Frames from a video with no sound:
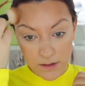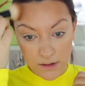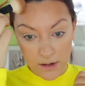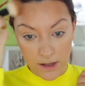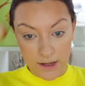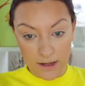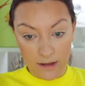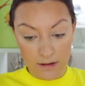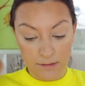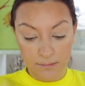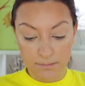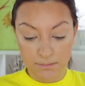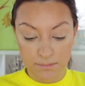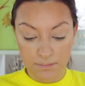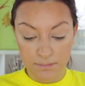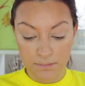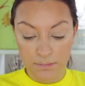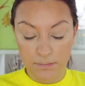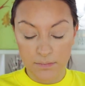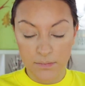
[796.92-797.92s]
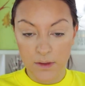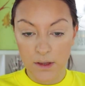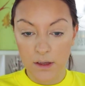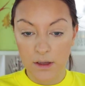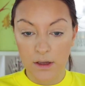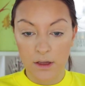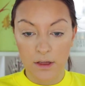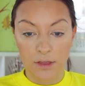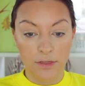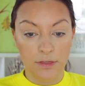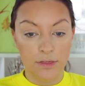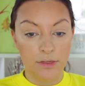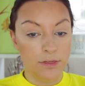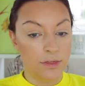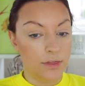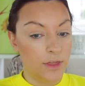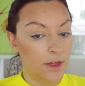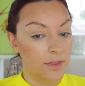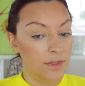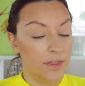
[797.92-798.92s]
like,
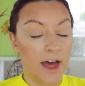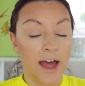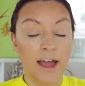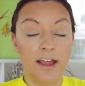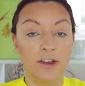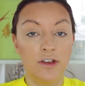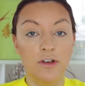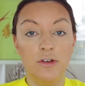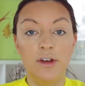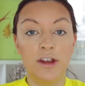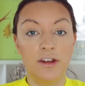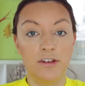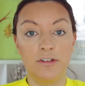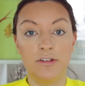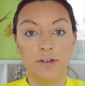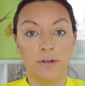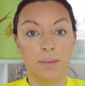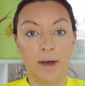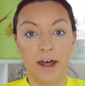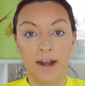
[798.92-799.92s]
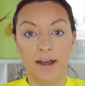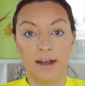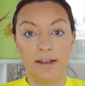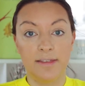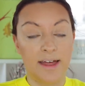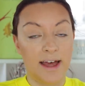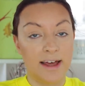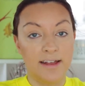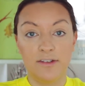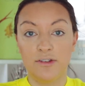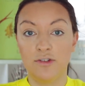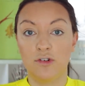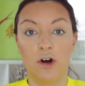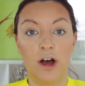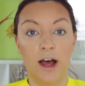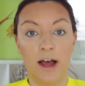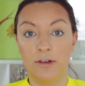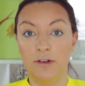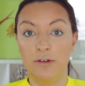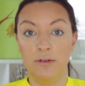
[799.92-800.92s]
like that, you need to do better, that is
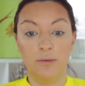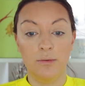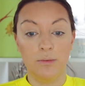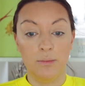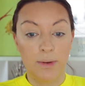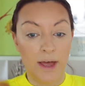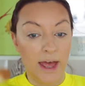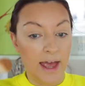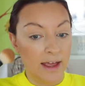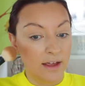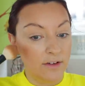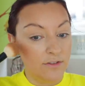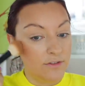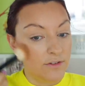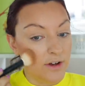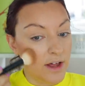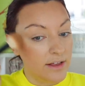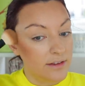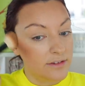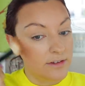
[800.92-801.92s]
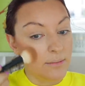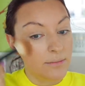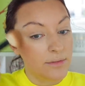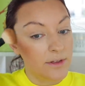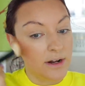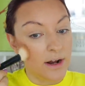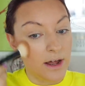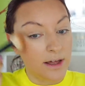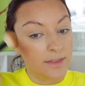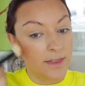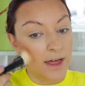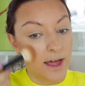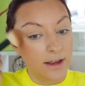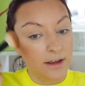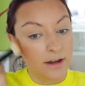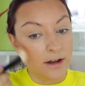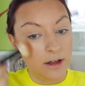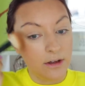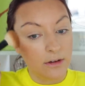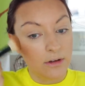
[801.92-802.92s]
not how you behave, like something like
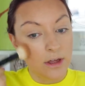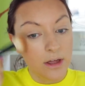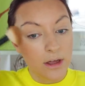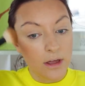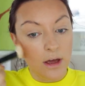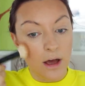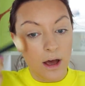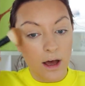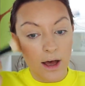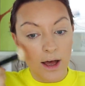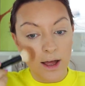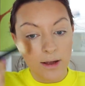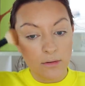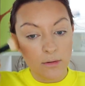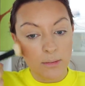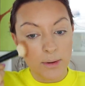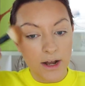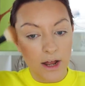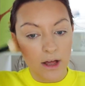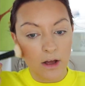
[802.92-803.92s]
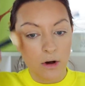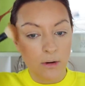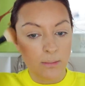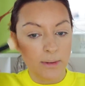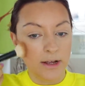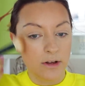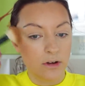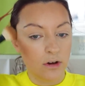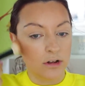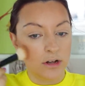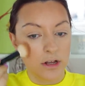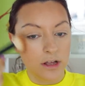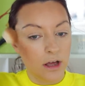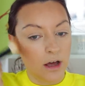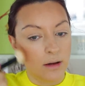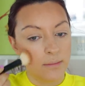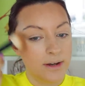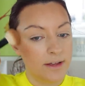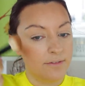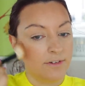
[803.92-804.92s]
that, you know, I will be like, oh my god, I
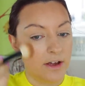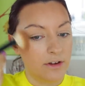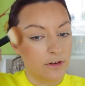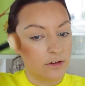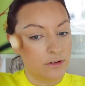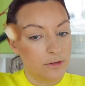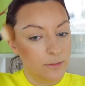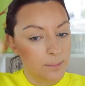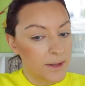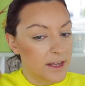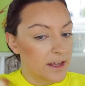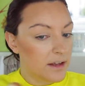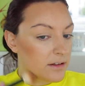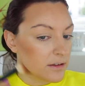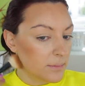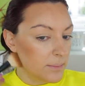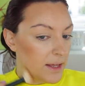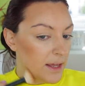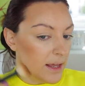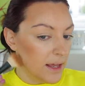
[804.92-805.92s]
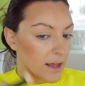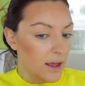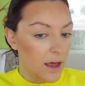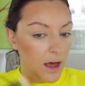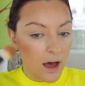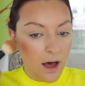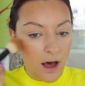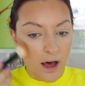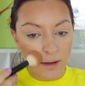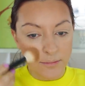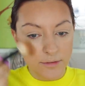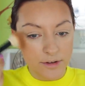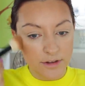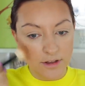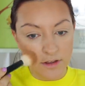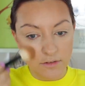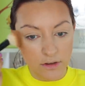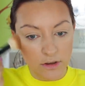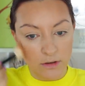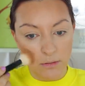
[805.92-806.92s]
can't believe how you're speaking to me, I'm
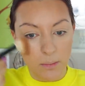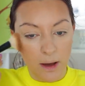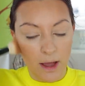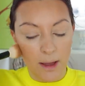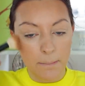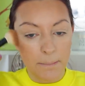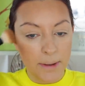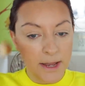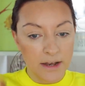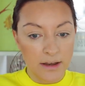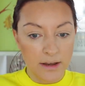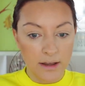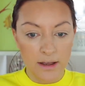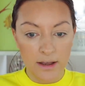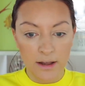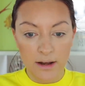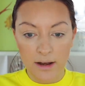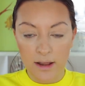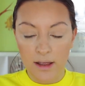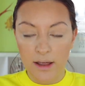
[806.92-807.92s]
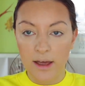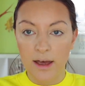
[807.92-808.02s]
just giving you my opinion.